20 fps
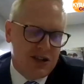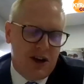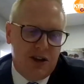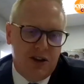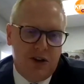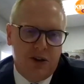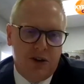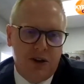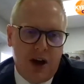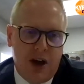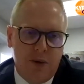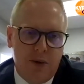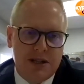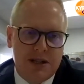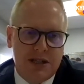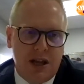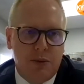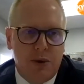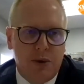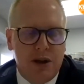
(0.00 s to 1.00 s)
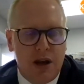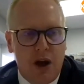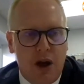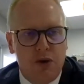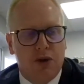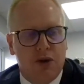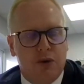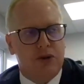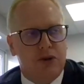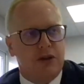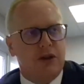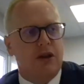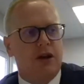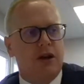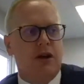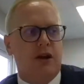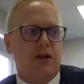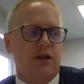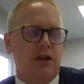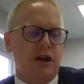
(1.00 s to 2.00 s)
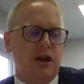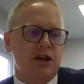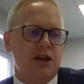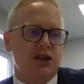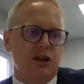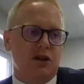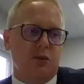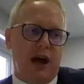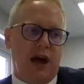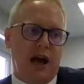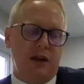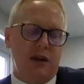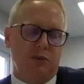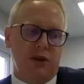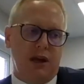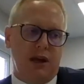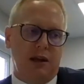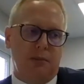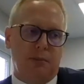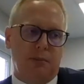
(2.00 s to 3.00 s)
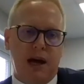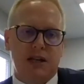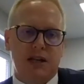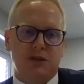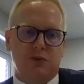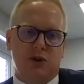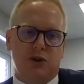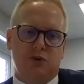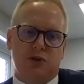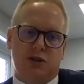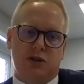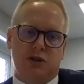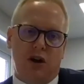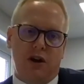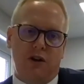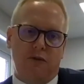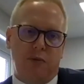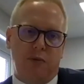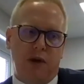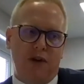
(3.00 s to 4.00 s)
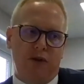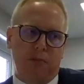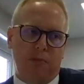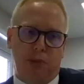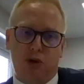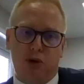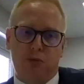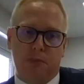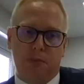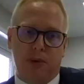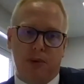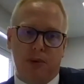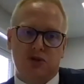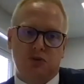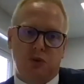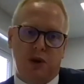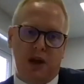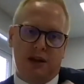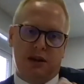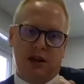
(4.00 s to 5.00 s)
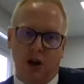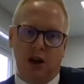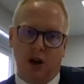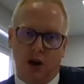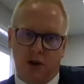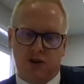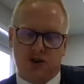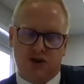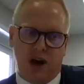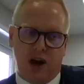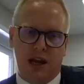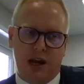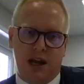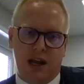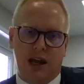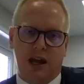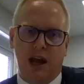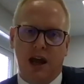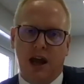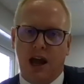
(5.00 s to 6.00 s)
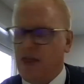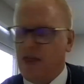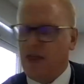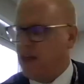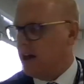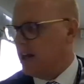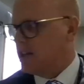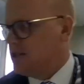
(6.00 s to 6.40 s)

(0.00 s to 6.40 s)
ongoing, so that we know that the issue that we had with it in the past, which was a kind of bit of a boom and bust, we had a lot of training and then it